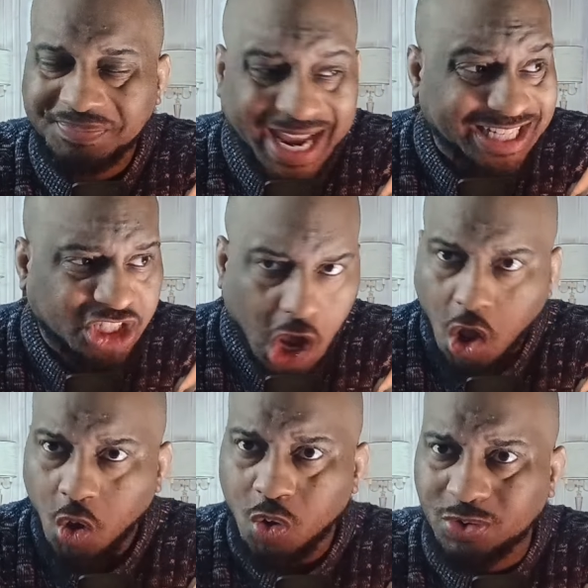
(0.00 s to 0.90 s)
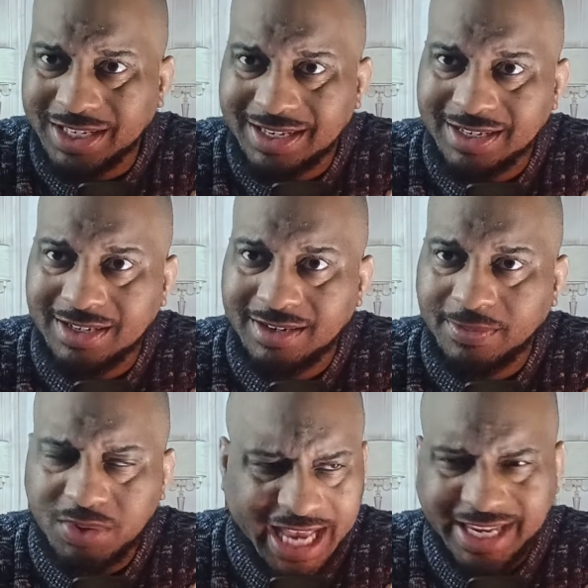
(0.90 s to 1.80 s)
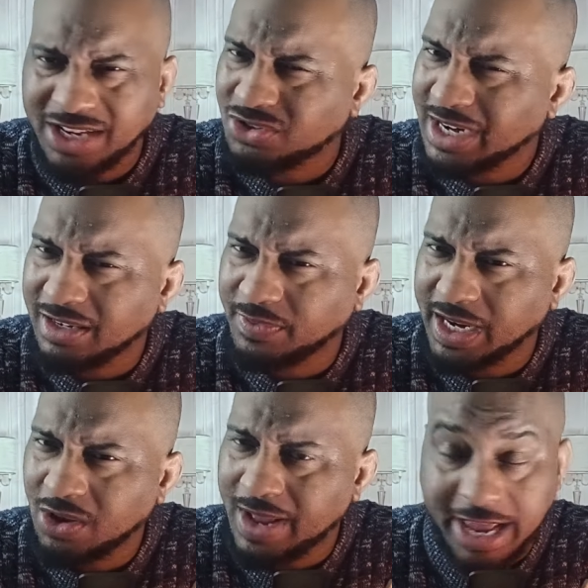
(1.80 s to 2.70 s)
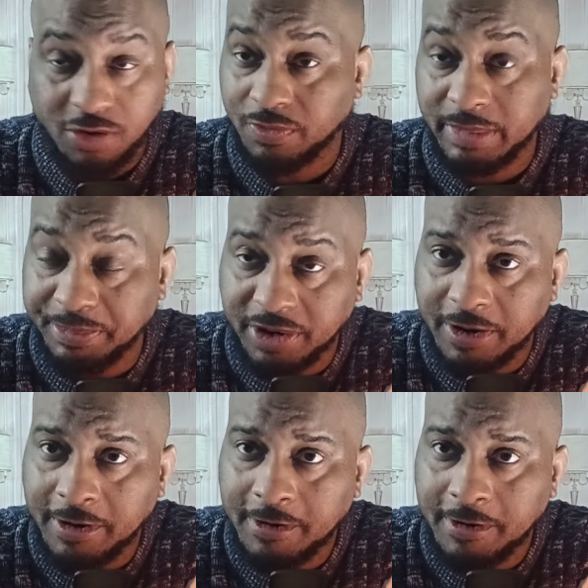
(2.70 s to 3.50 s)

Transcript: They told. Was that yesterday's video? I don't remember.